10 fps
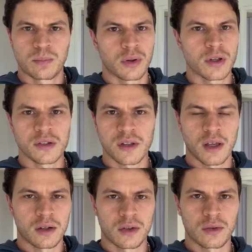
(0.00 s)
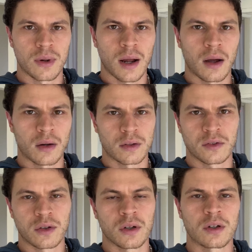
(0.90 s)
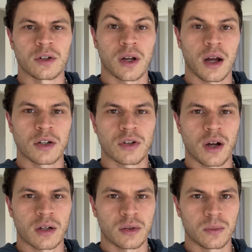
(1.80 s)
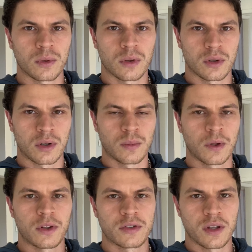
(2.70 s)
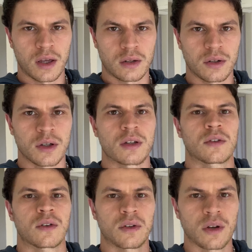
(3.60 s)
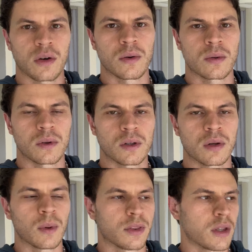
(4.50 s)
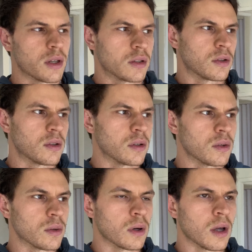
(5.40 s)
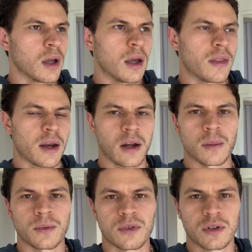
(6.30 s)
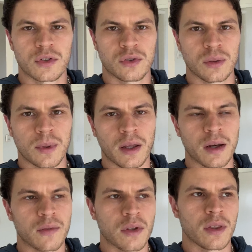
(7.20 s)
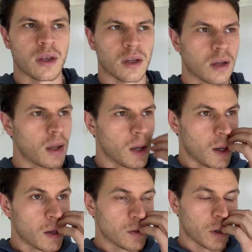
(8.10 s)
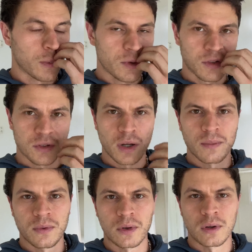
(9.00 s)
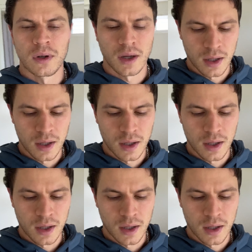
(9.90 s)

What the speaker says: pretty standard throughout. It's good. Your contractor will learn what the standard is and will know, what they need to do. That helps streamline everything. So I hope this is helpful.